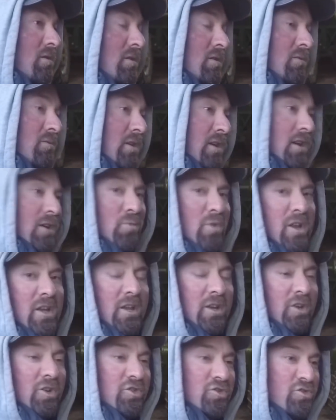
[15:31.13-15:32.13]
we
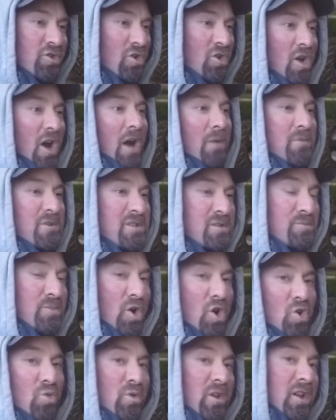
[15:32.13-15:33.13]
can control how much
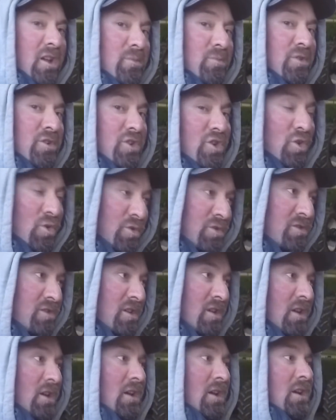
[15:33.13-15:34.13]
milk we can produce,
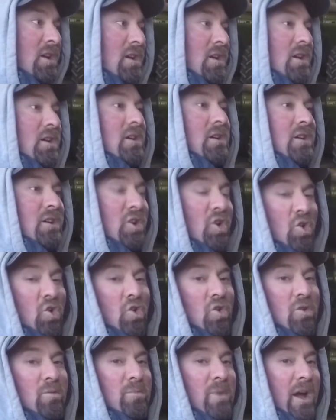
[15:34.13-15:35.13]

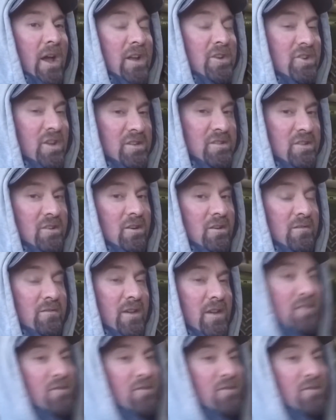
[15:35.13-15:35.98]
by adjusting our feed